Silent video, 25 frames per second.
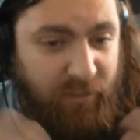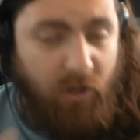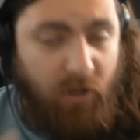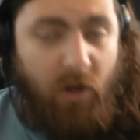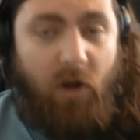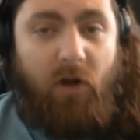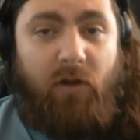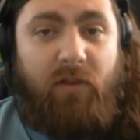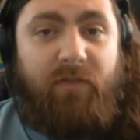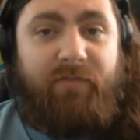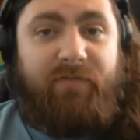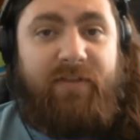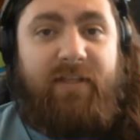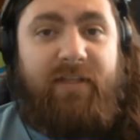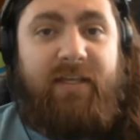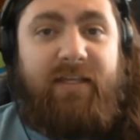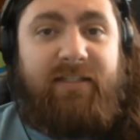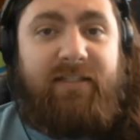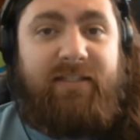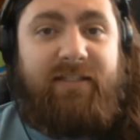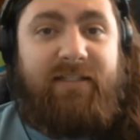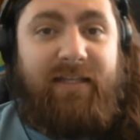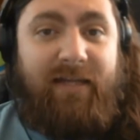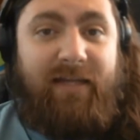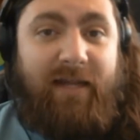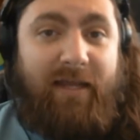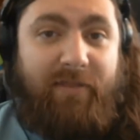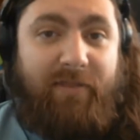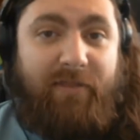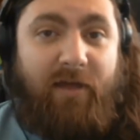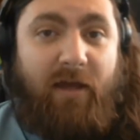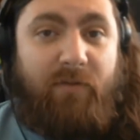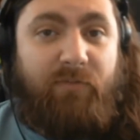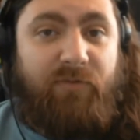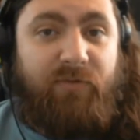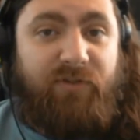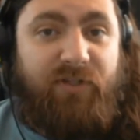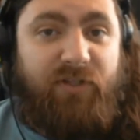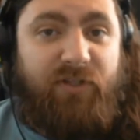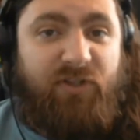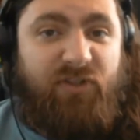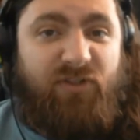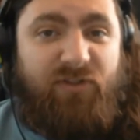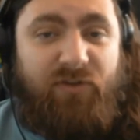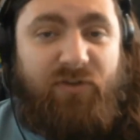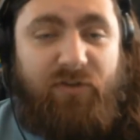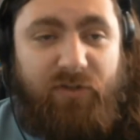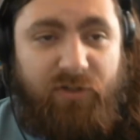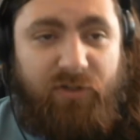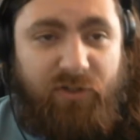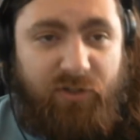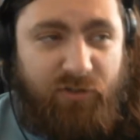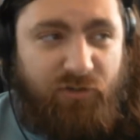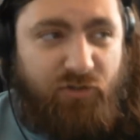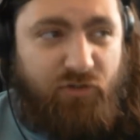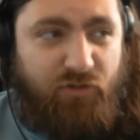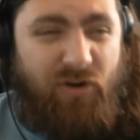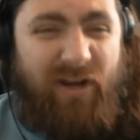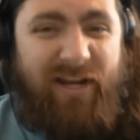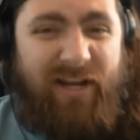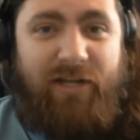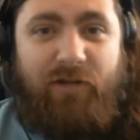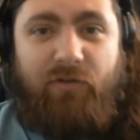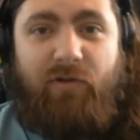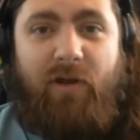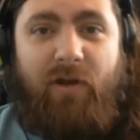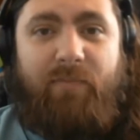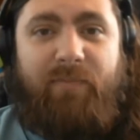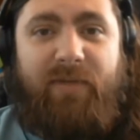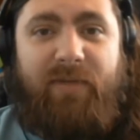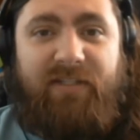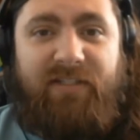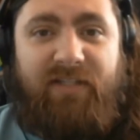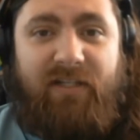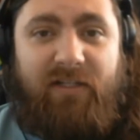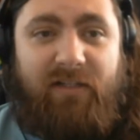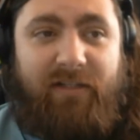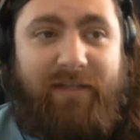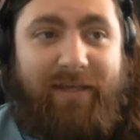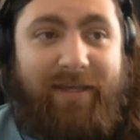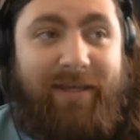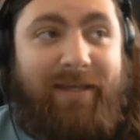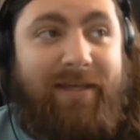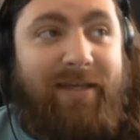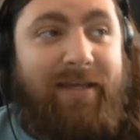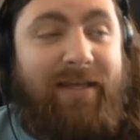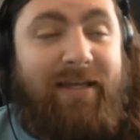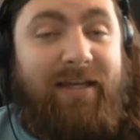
all of this, and I thought it was a good training ground, basically.